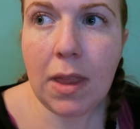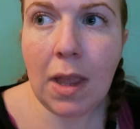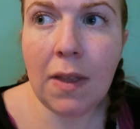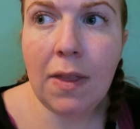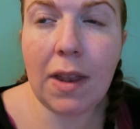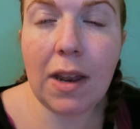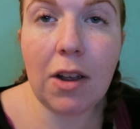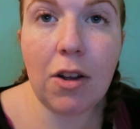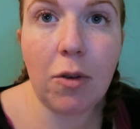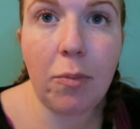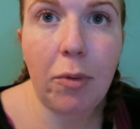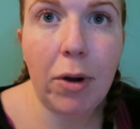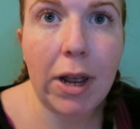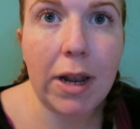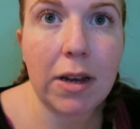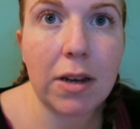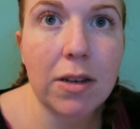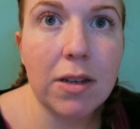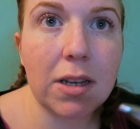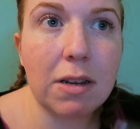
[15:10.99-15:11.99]
and then I got
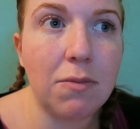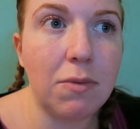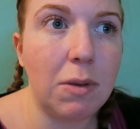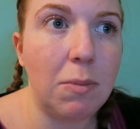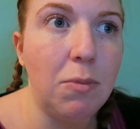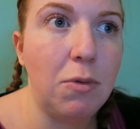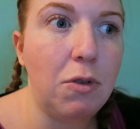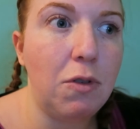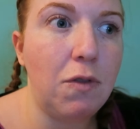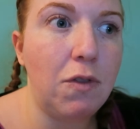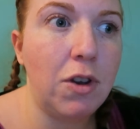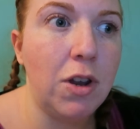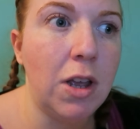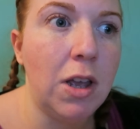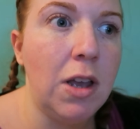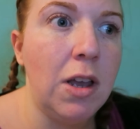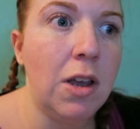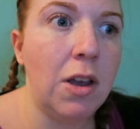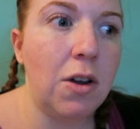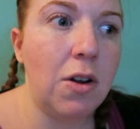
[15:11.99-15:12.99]
pregnant and we moved
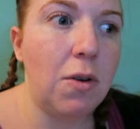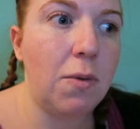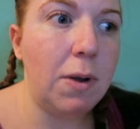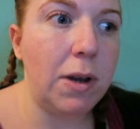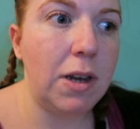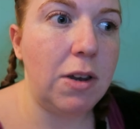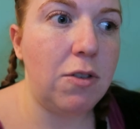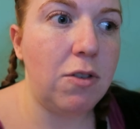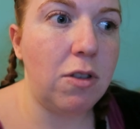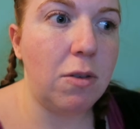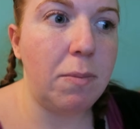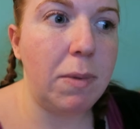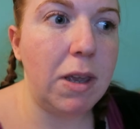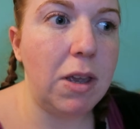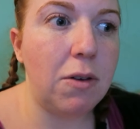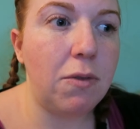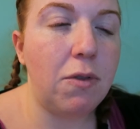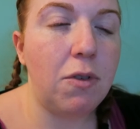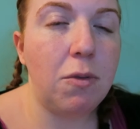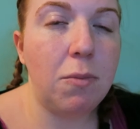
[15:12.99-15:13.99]
Owen into the
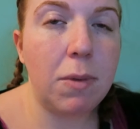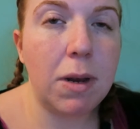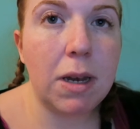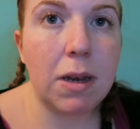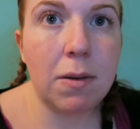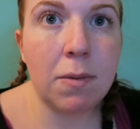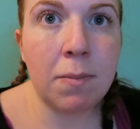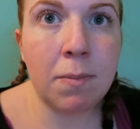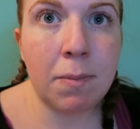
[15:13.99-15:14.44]
bigger room and